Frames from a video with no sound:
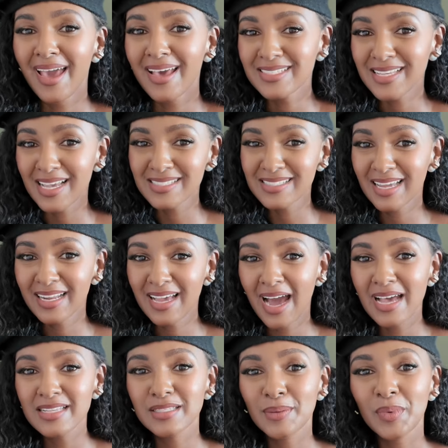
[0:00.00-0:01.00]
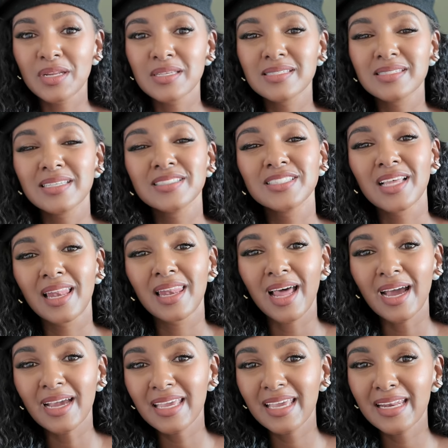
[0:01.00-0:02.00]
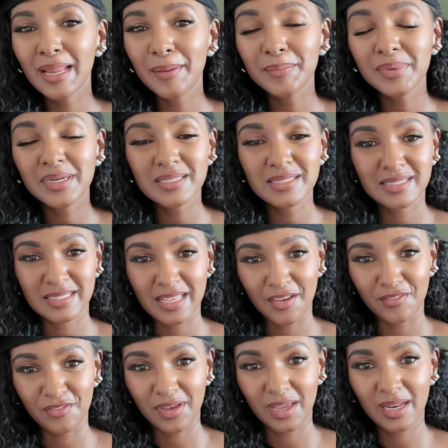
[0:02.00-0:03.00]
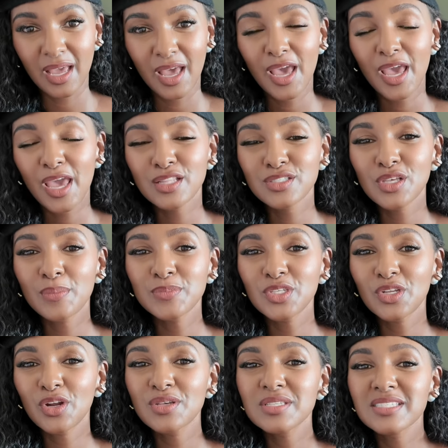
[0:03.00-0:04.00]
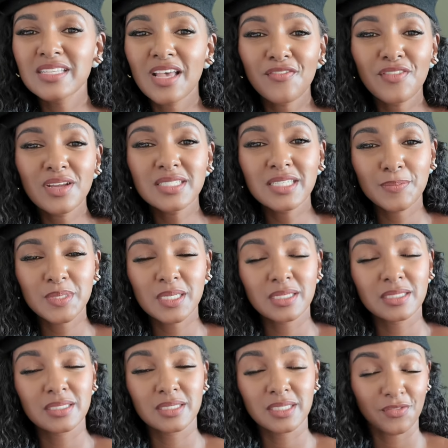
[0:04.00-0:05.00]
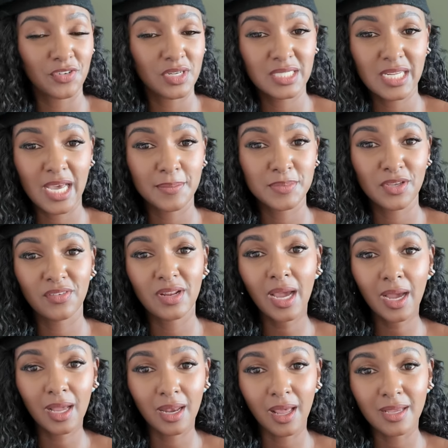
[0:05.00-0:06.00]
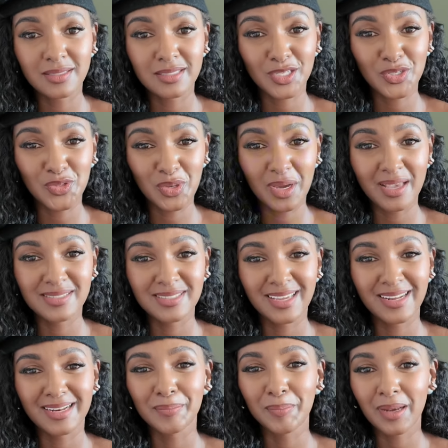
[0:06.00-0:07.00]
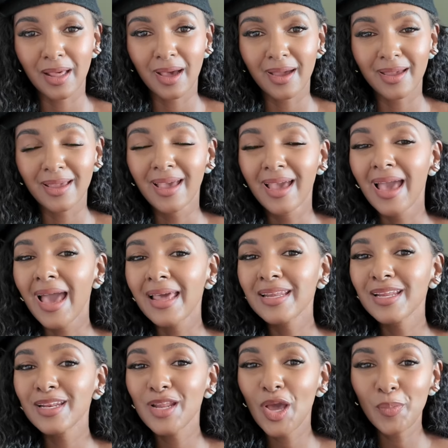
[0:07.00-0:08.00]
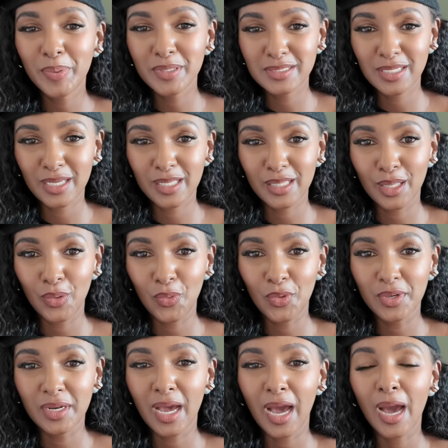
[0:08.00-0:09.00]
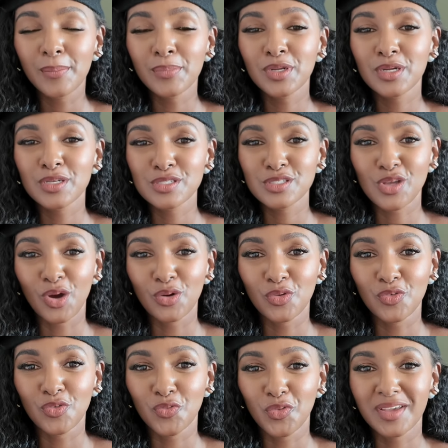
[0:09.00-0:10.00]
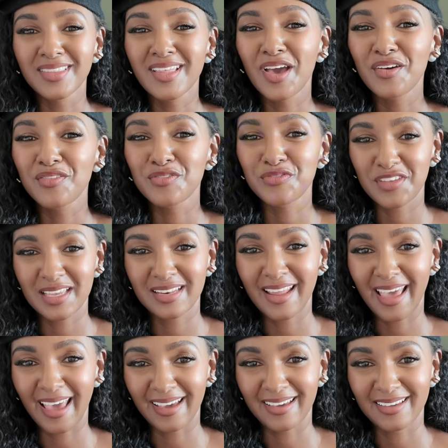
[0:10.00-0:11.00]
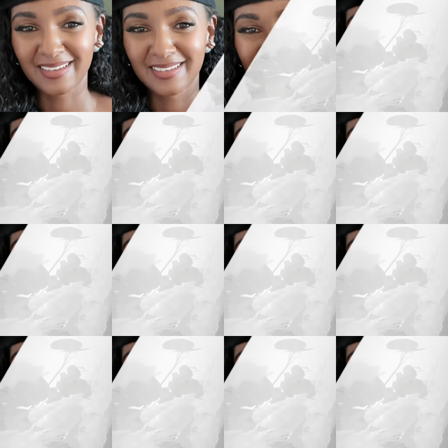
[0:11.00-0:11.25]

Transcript: As I said, guys, I'm going to stick to lucky number seven in terms, you know, seven different types of necklines that you guys can apply. And in no particular order, I'm going to start off with a V-neck.